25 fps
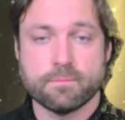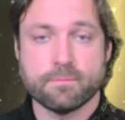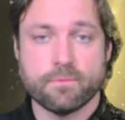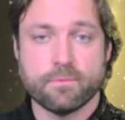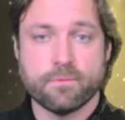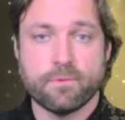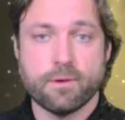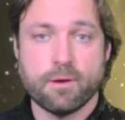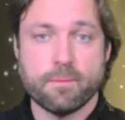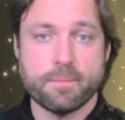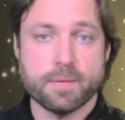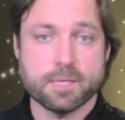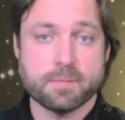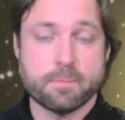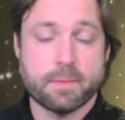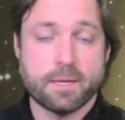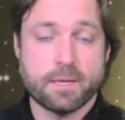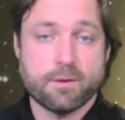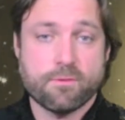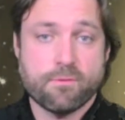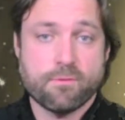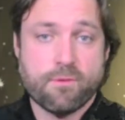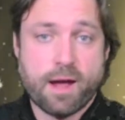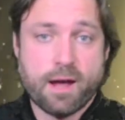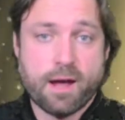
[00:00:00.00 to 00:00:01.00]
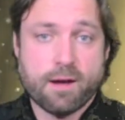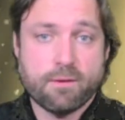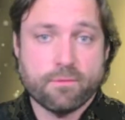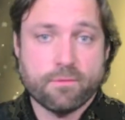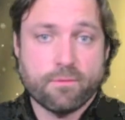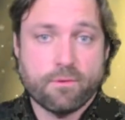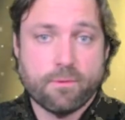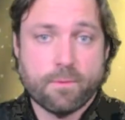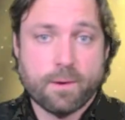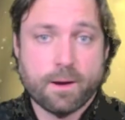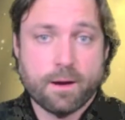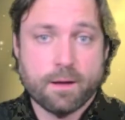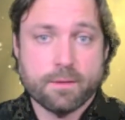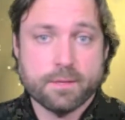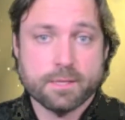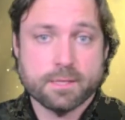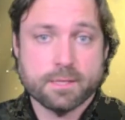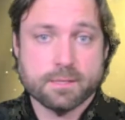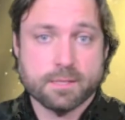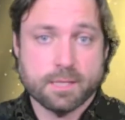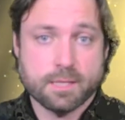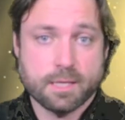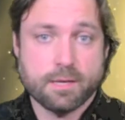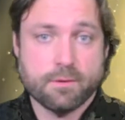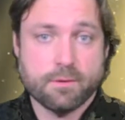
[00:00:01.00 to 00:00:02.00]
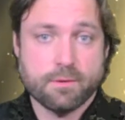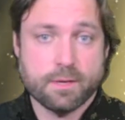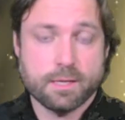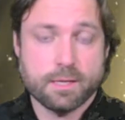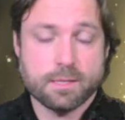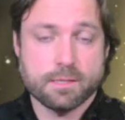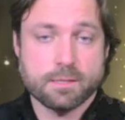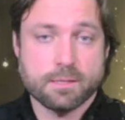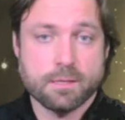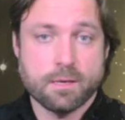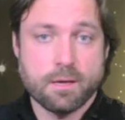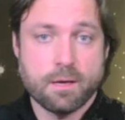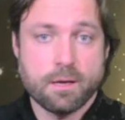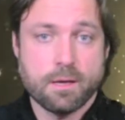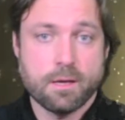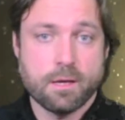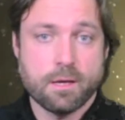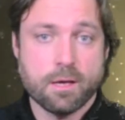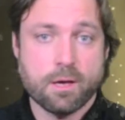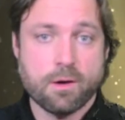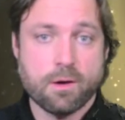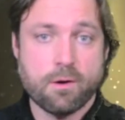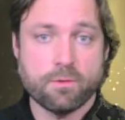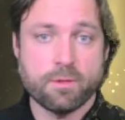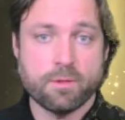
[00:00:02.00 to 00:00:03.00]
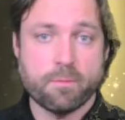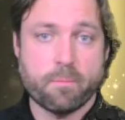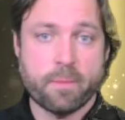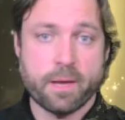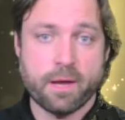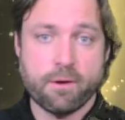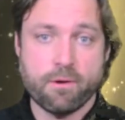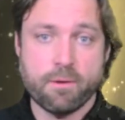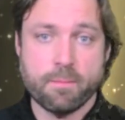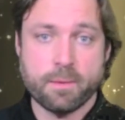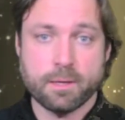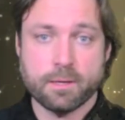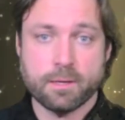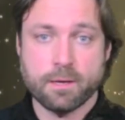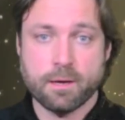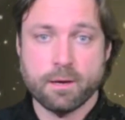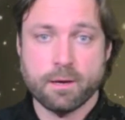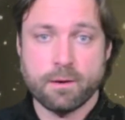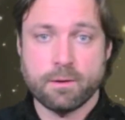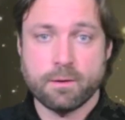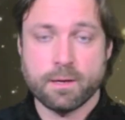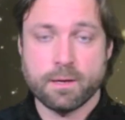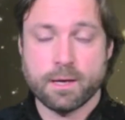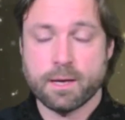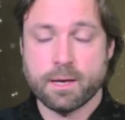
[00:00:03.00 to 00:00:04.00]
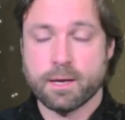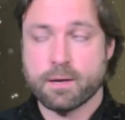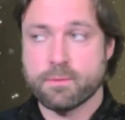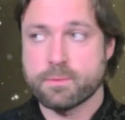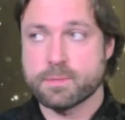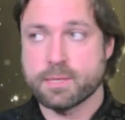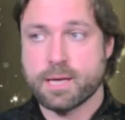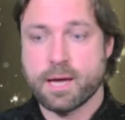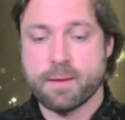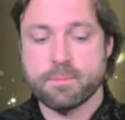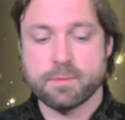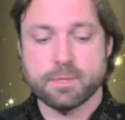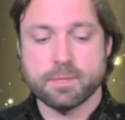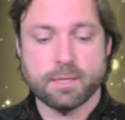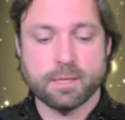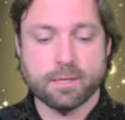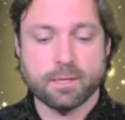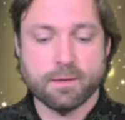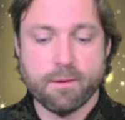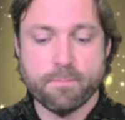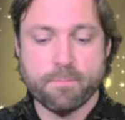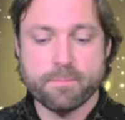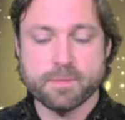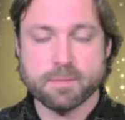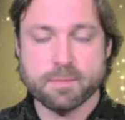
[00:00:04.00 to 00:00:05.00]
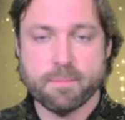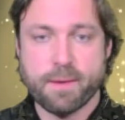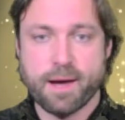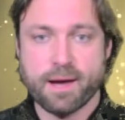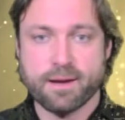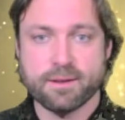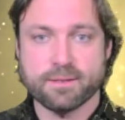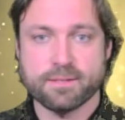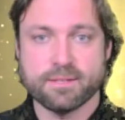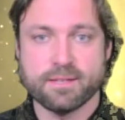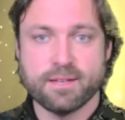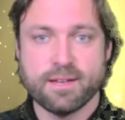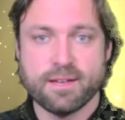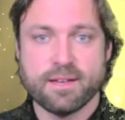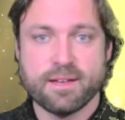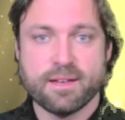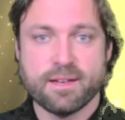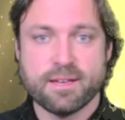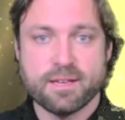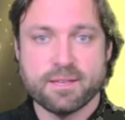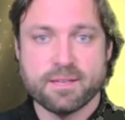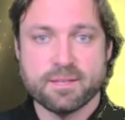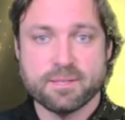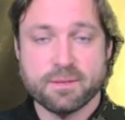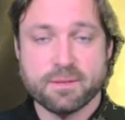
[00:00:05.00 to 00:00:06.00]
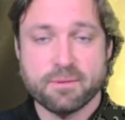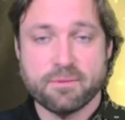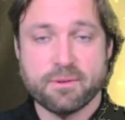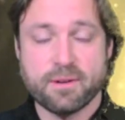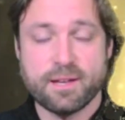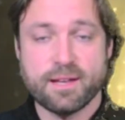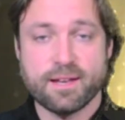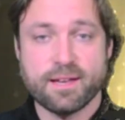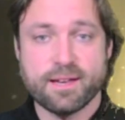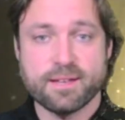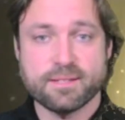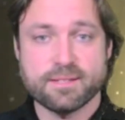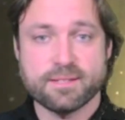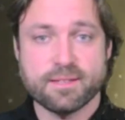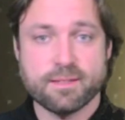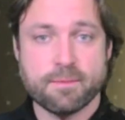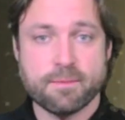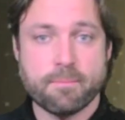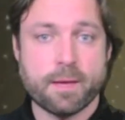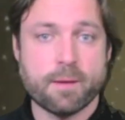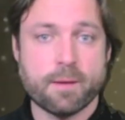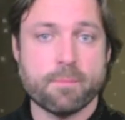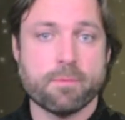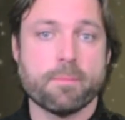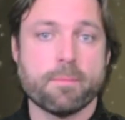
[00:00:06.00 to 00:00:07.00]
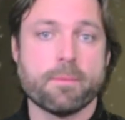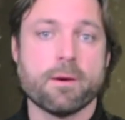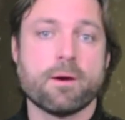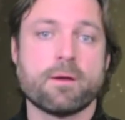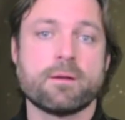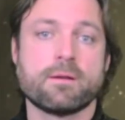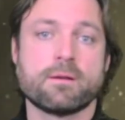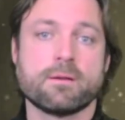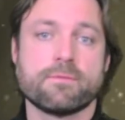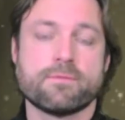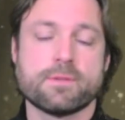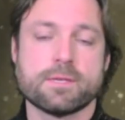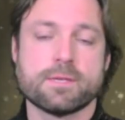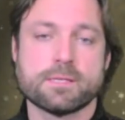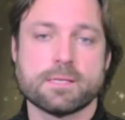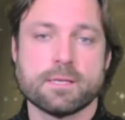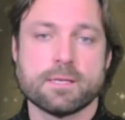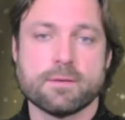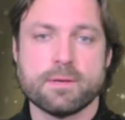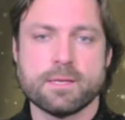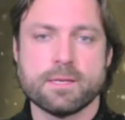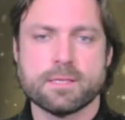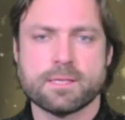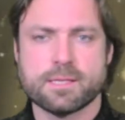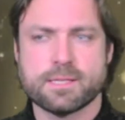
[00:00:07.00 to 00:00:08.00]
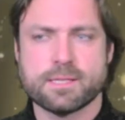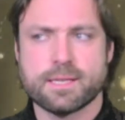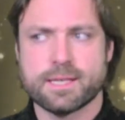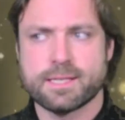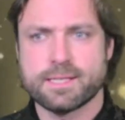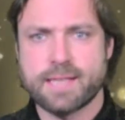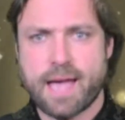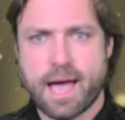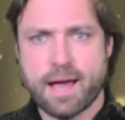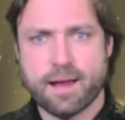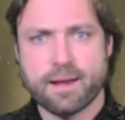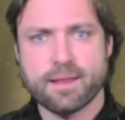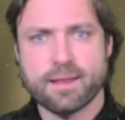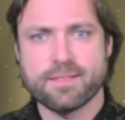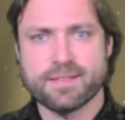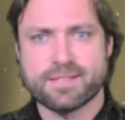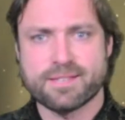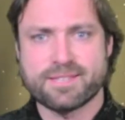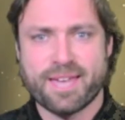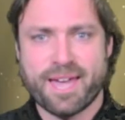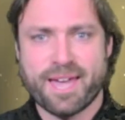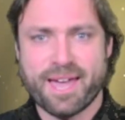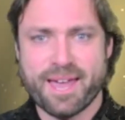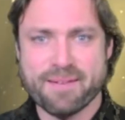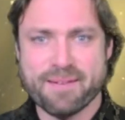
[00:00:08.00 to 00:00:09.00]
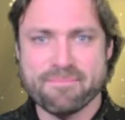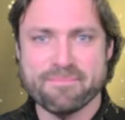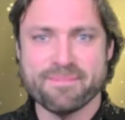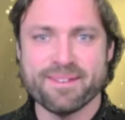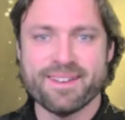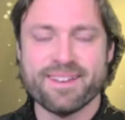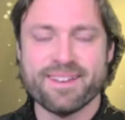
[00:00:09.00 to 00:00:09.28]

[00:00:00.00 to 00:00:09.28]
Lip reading: film that's been around for a while, this series called The Pyramid Code, and I was absolutely gobsmacked to realize that the main proponent of this series is exactly the same